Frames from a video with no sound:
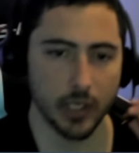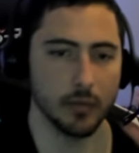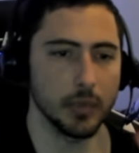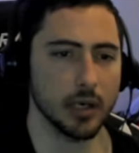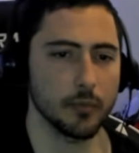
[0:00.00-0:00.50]

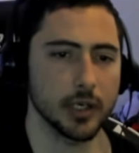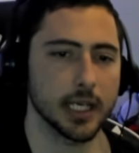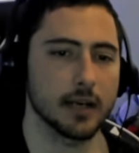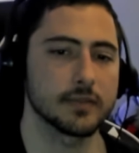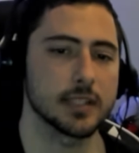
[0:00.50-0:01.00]
But I'm running
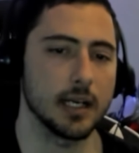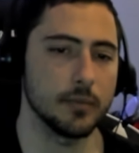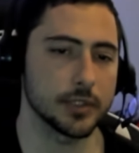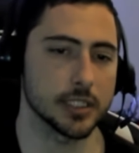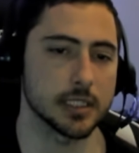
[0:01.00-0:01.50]
out of time,
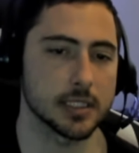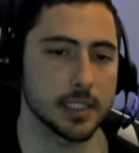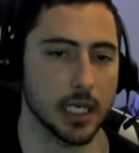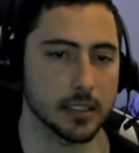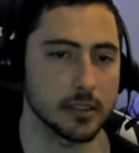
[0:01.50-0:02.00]
which is
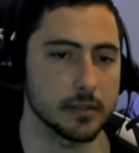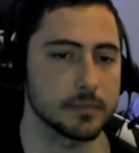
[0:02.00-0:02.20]
not good.